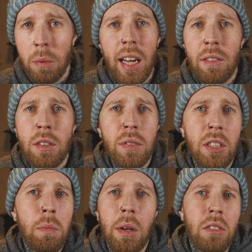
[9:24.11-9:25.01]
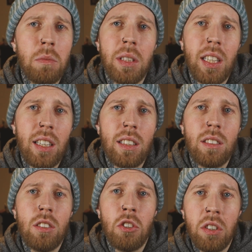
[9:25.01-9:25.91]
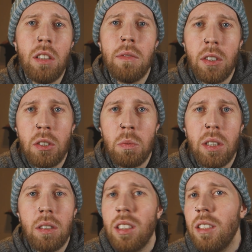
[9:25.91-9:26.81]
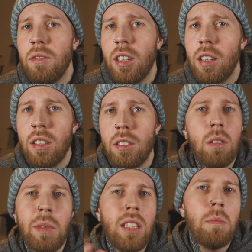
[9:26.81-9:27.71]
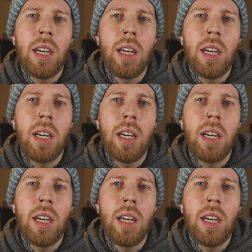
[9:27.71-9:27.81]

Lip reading: Do everything you possibly can to treat your voice well. Because if not, I mean, you